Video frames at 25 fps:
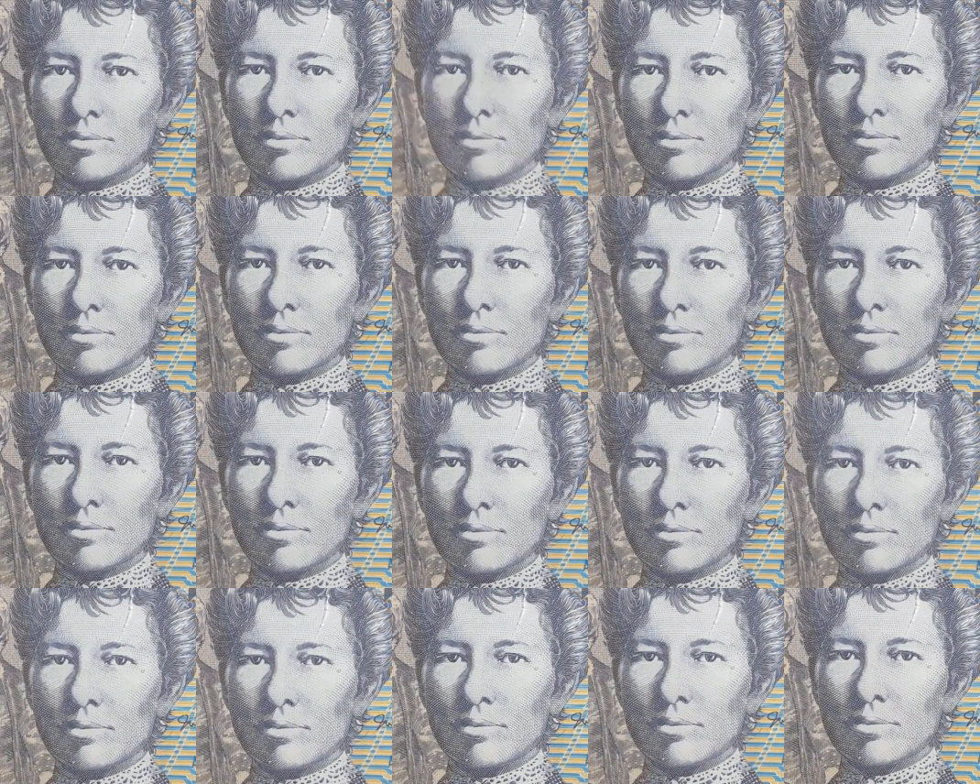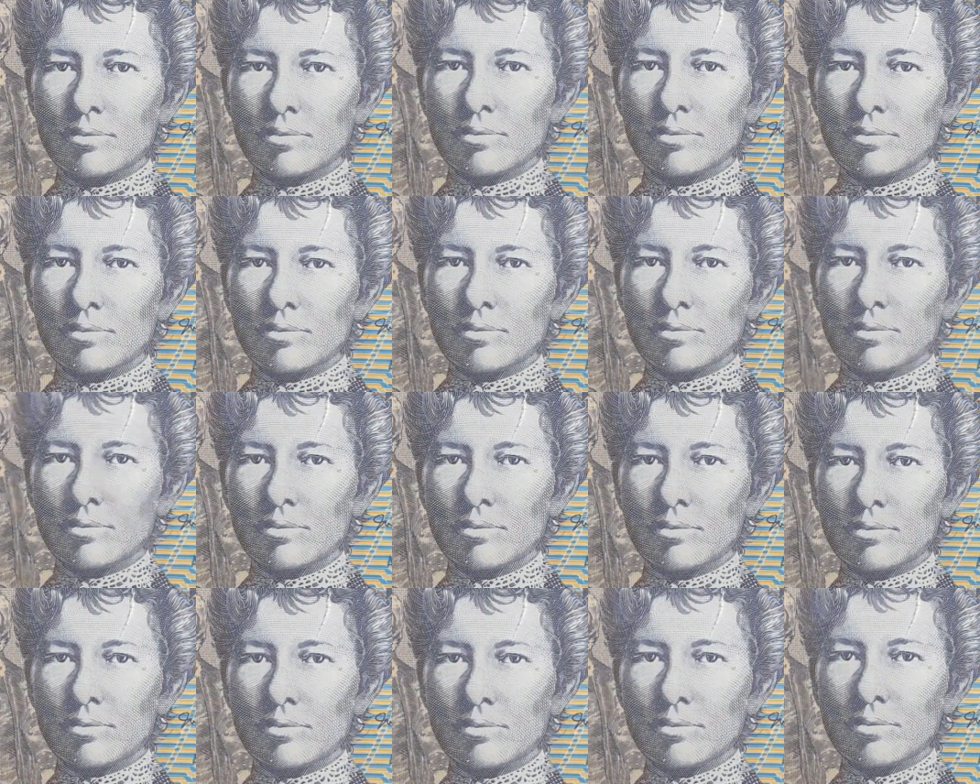probably get about
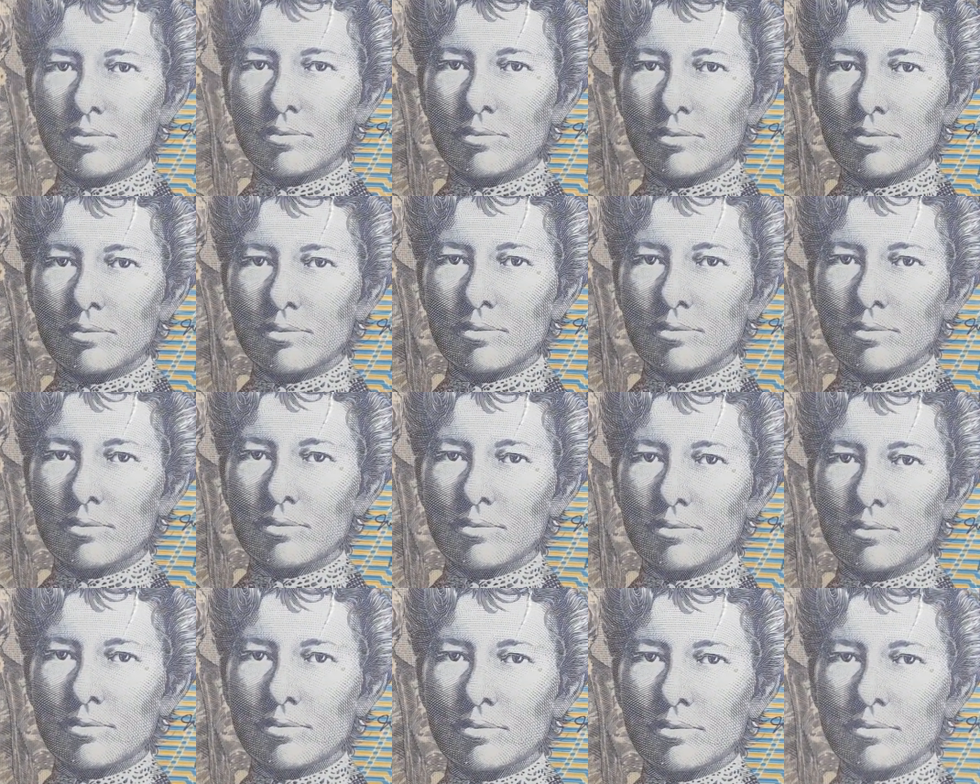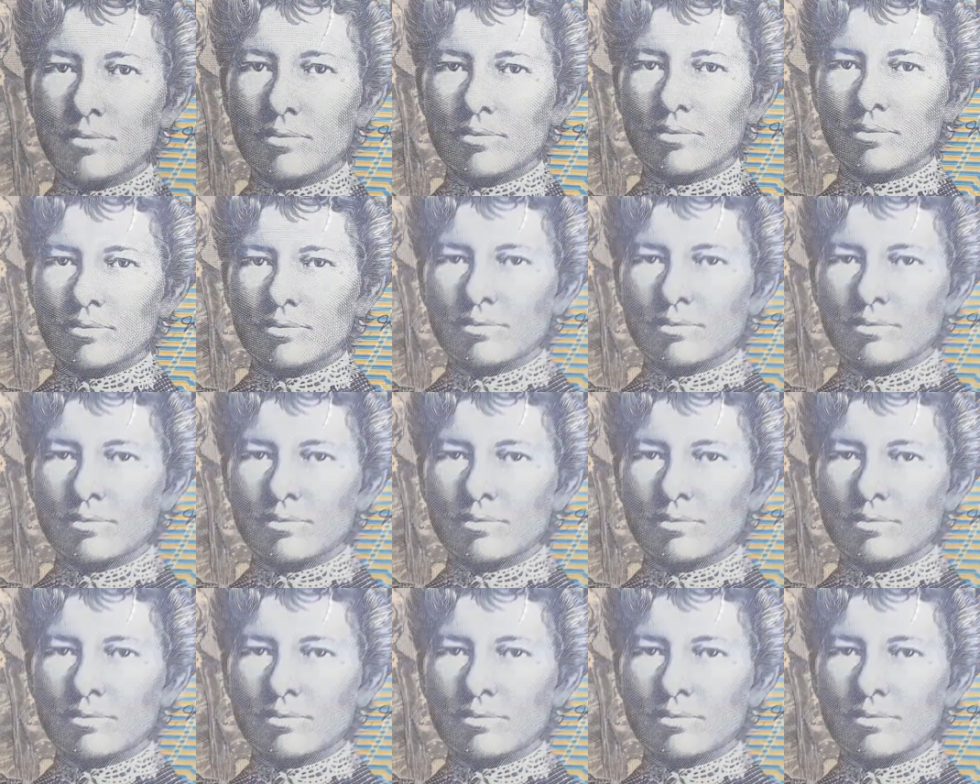$15 to $20.